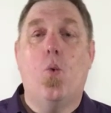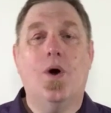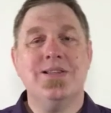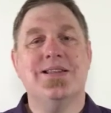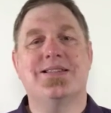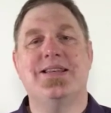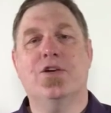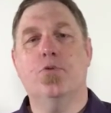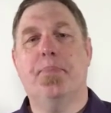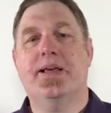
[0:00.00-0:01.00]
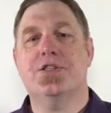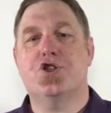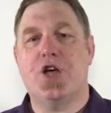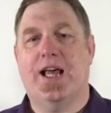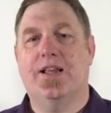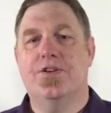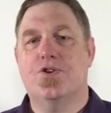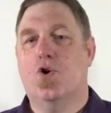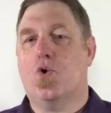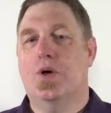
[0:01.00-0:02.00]
what is the single biggest
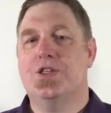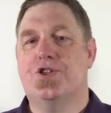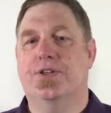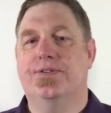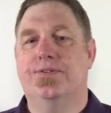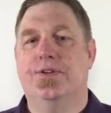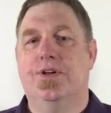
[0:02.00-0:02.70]
challenge or question